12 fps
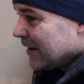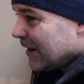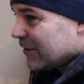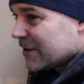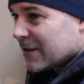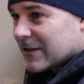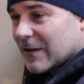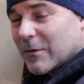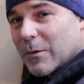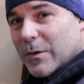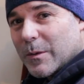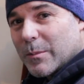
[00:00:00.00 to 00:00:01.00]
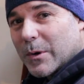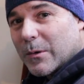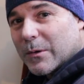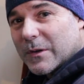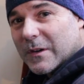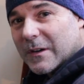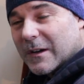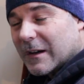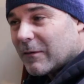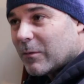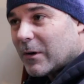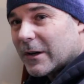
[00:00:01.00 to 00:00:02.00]
Ever since I've owned the boat,
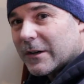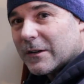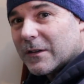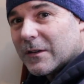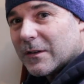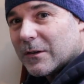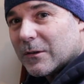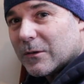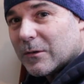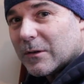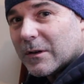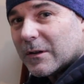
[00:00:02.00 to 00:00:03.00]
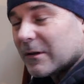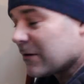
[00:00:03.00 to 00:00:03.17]
I've wanted to